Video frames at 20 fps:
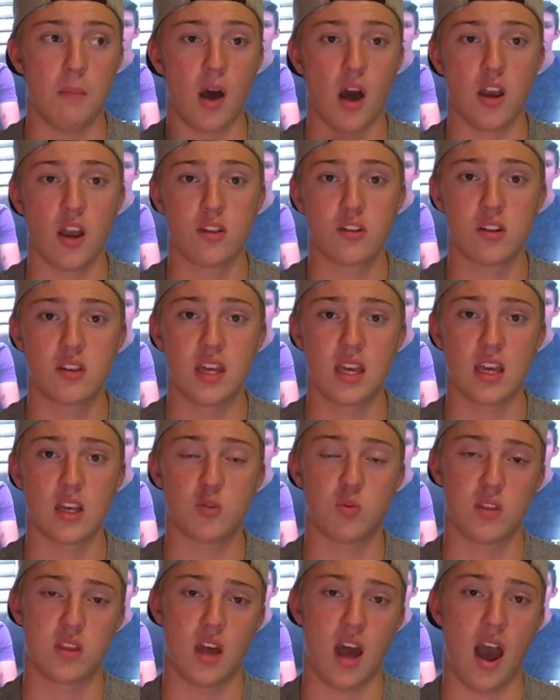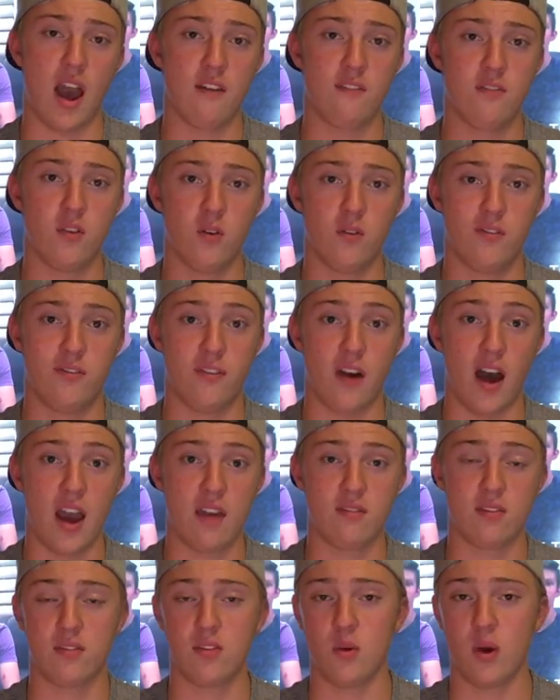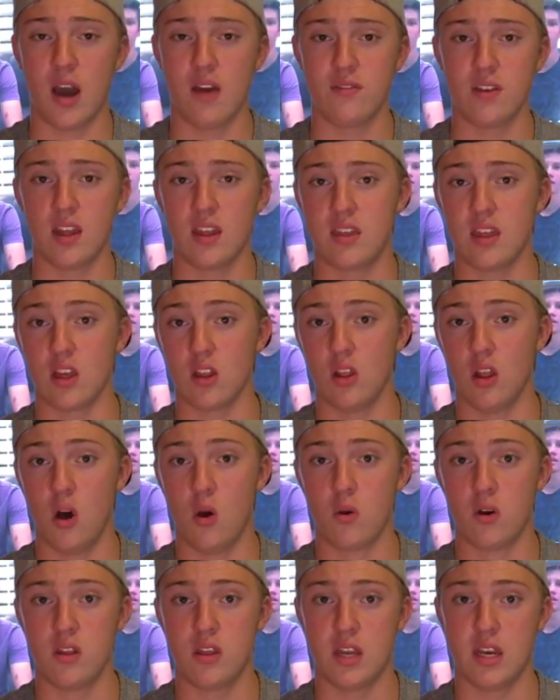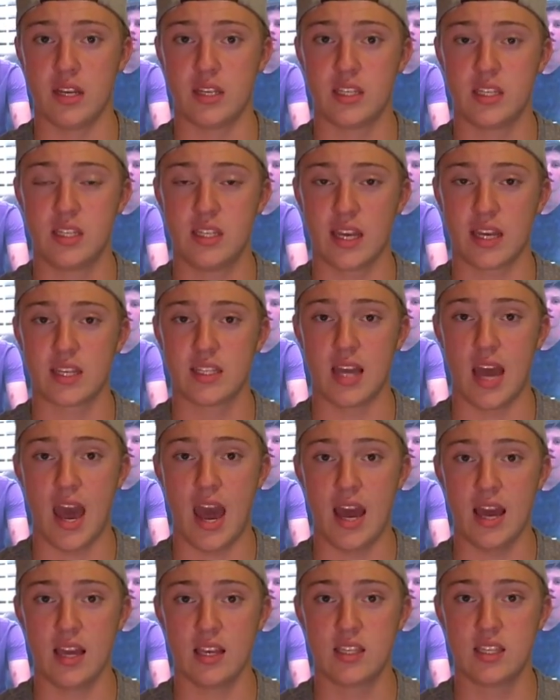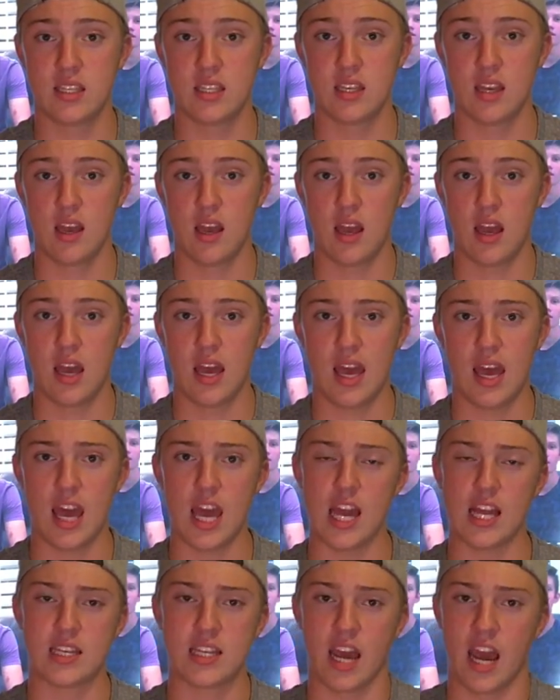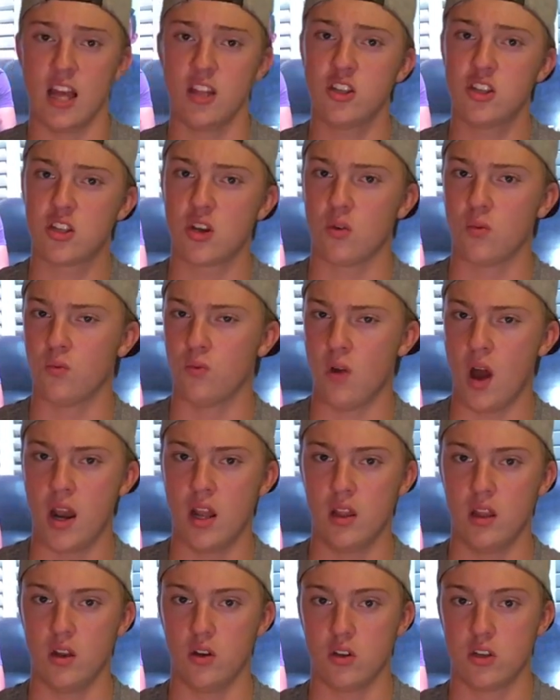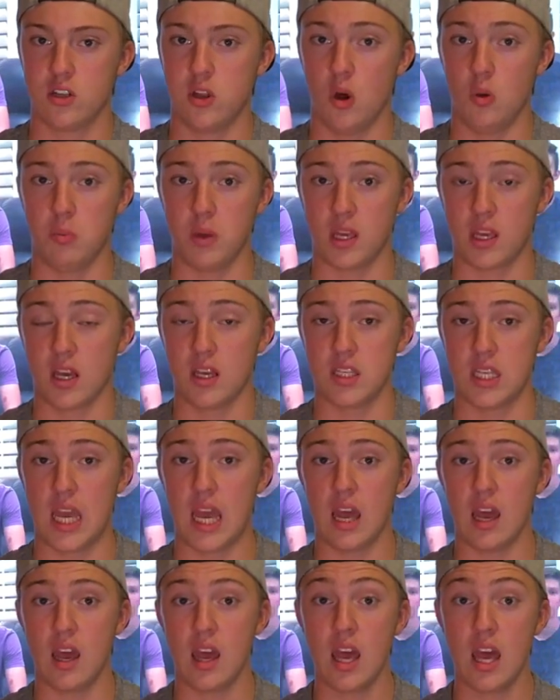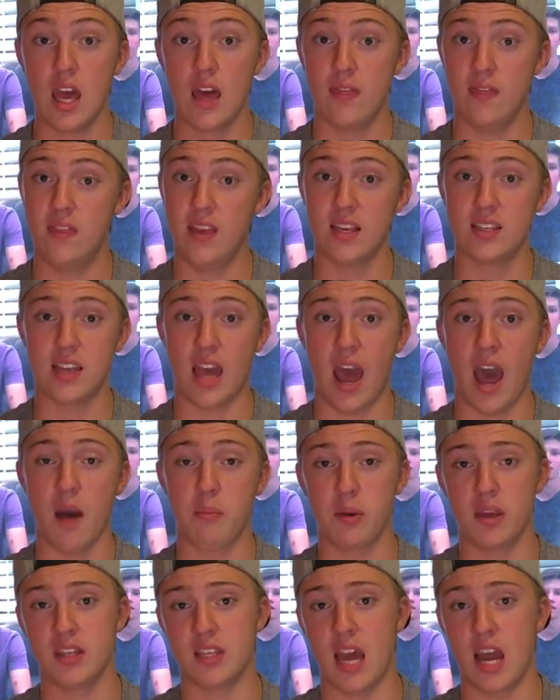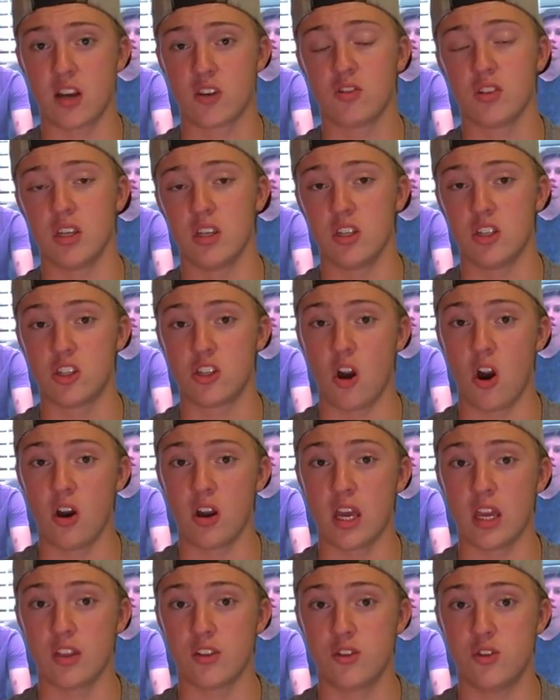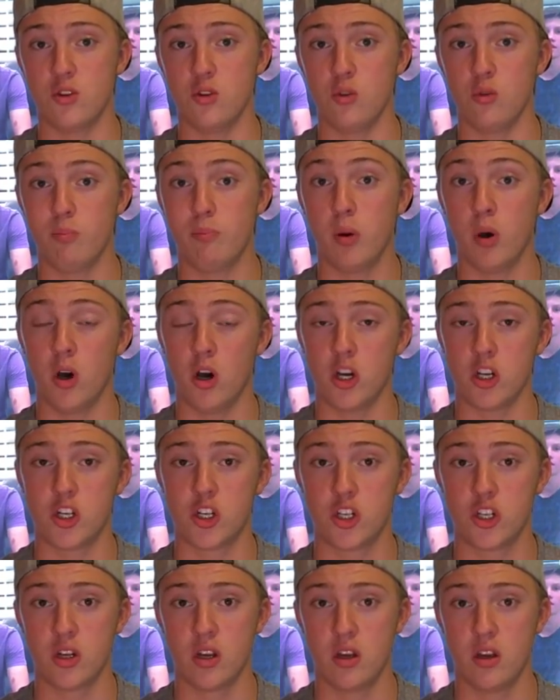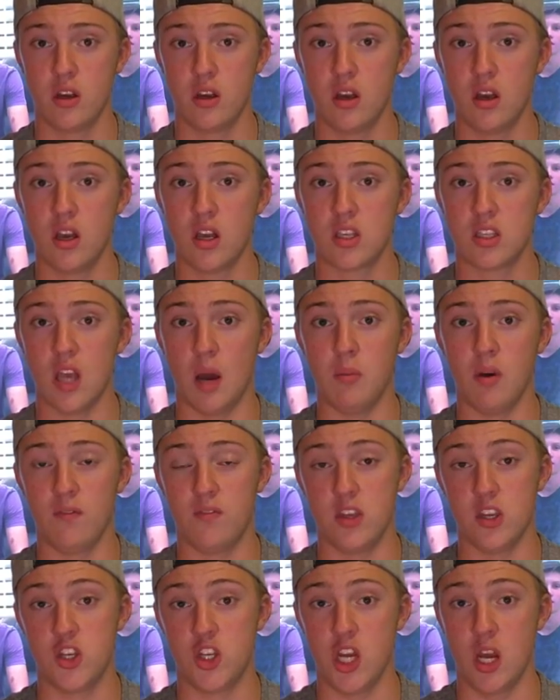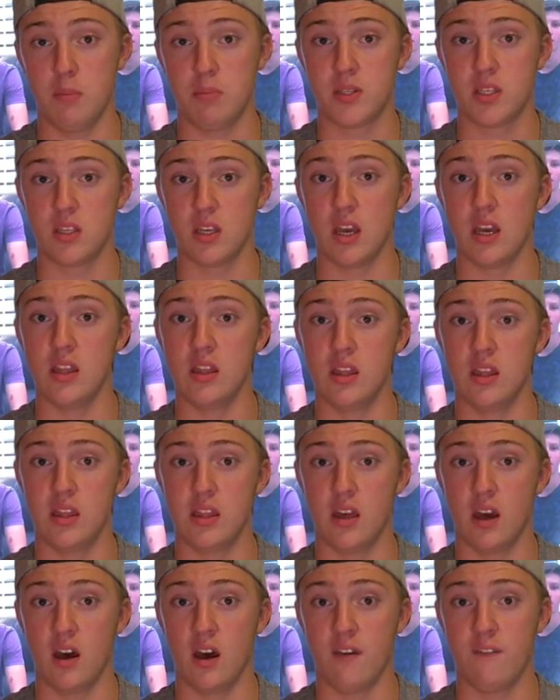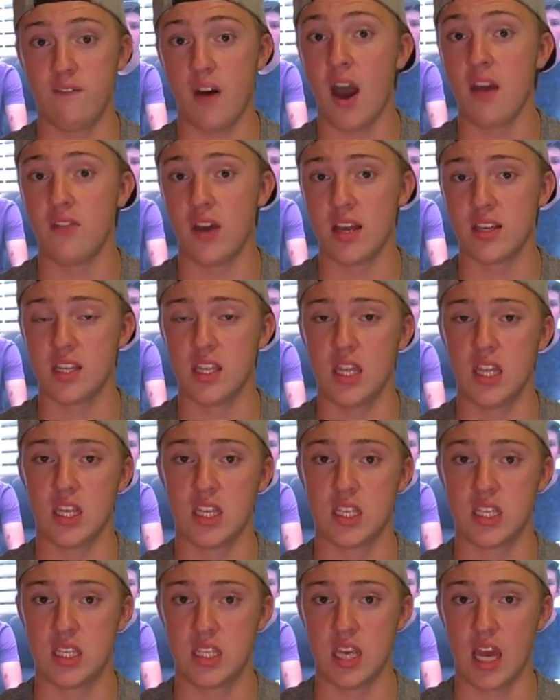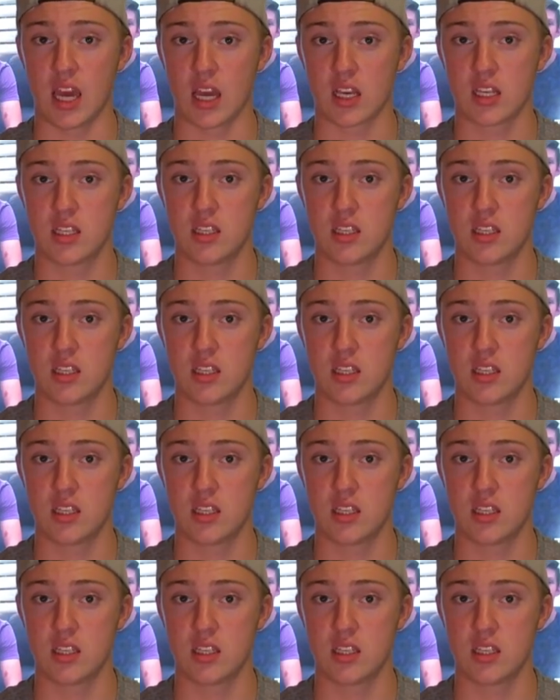Another thing is with the iPhone 5, if you have anything lower than a 6S, it tends to run a little slow because this app is actually starting to push some of the chips in the 5S and 6,